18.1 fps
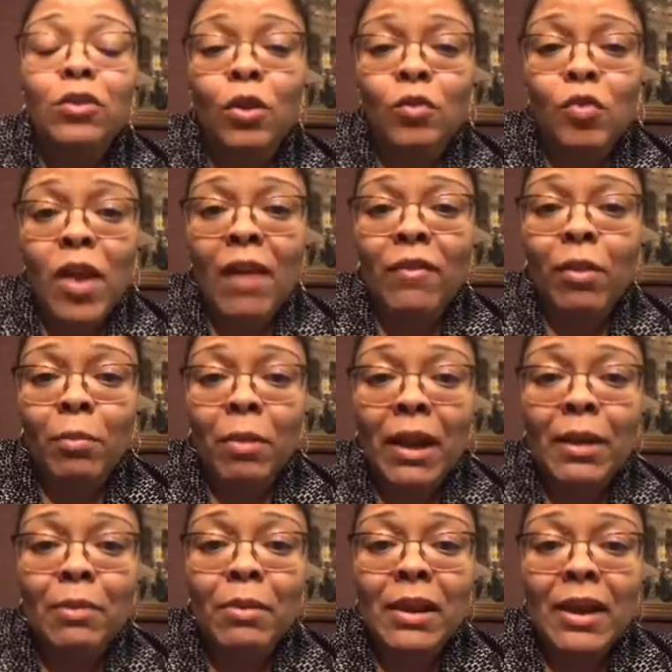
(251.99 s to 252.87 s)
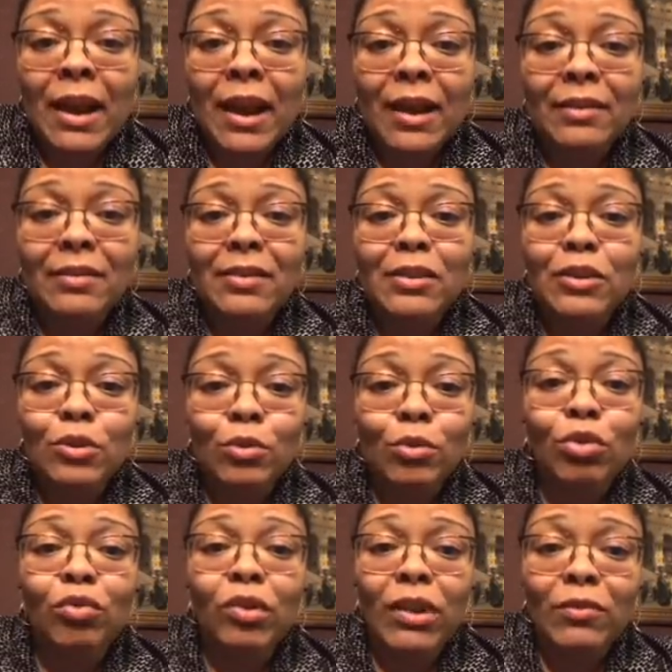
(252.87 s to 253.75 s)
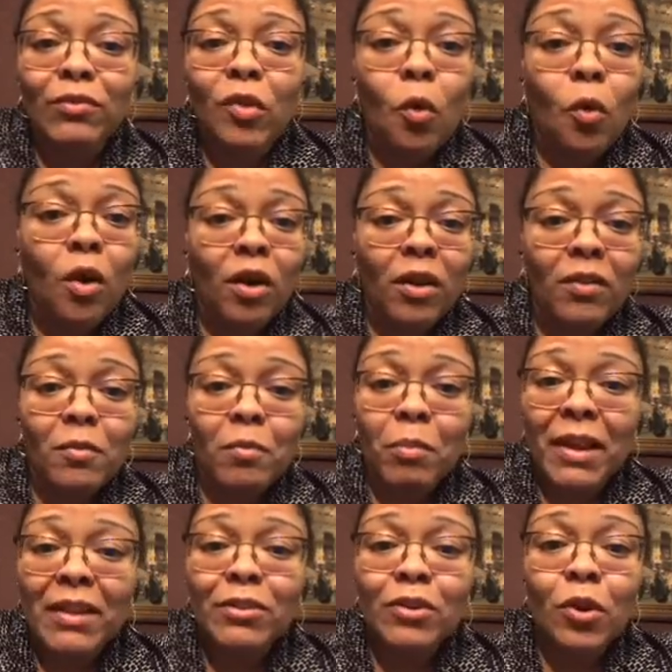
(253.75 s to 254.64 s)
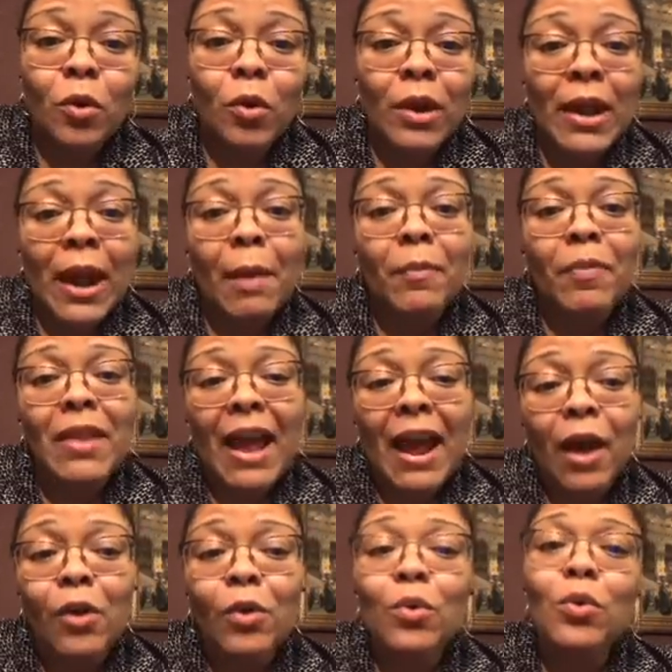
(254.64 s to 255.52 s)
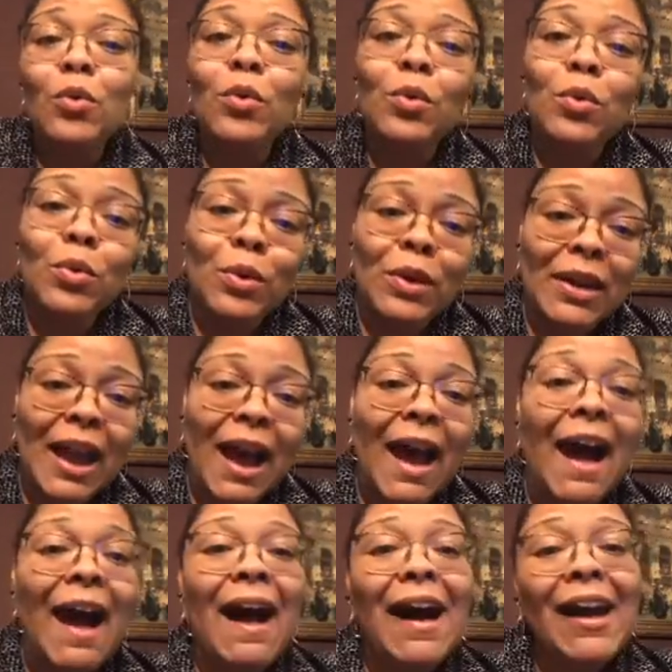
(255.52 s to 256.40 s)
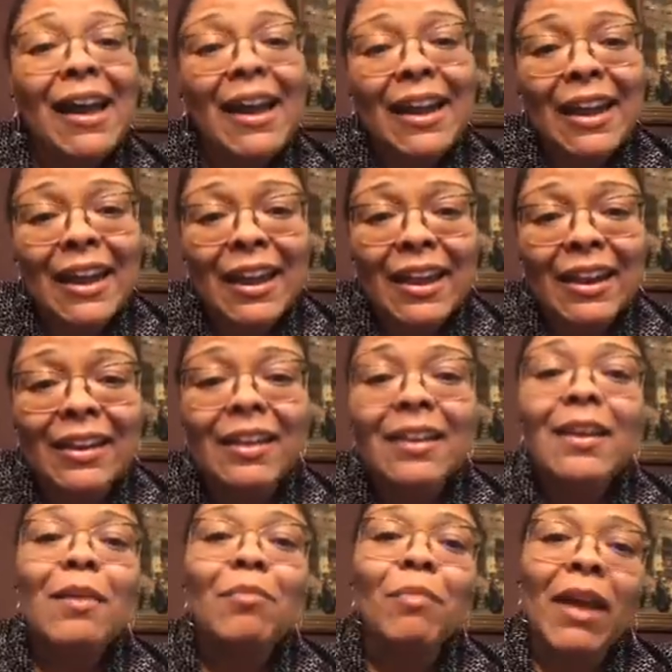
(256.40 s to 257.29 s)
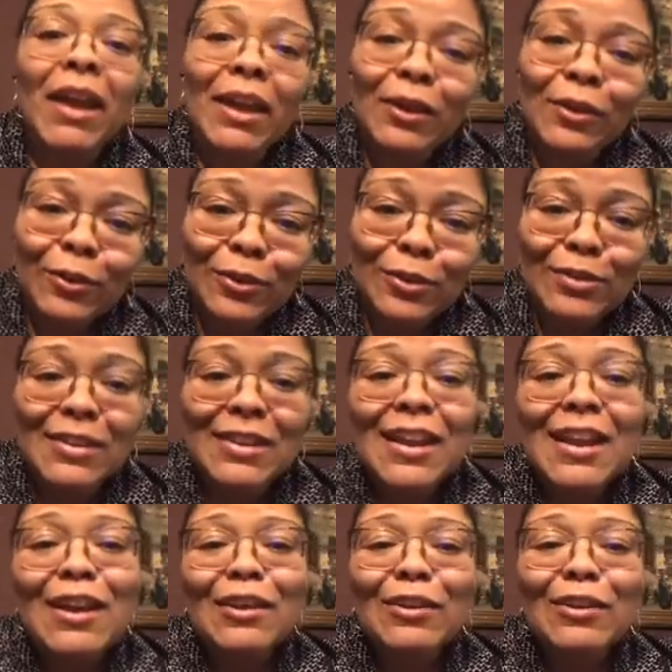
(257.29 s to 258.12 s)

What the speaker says: So if you have a baby that's 2, 3, 4 months old and not ooh and ah and making those